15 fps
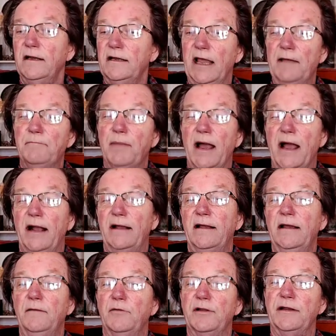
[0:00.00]
Came back
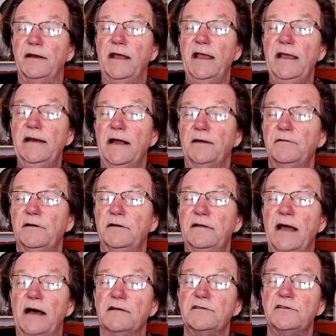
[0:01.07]
with an $800,000
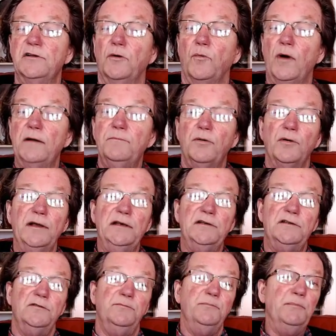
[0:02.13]
to
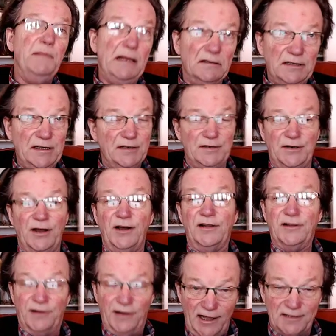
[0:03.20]
$1.2 million
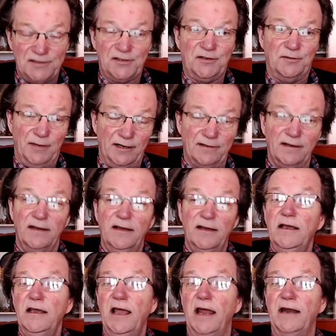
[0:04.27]
estimate,
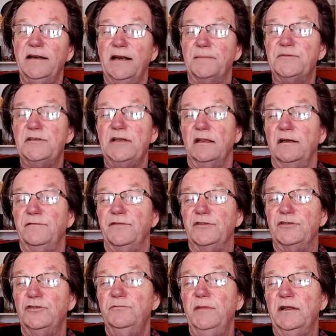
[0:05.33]
ended up selling for
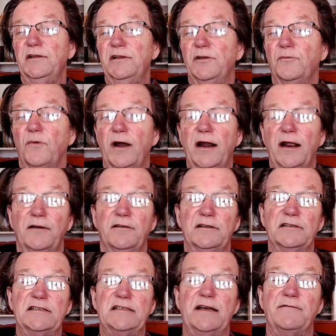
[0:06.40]

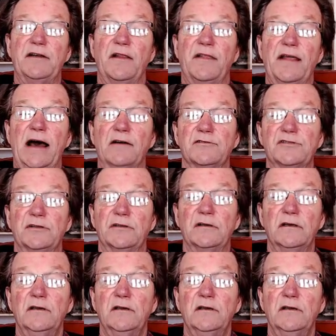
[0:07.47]
$2,107,000.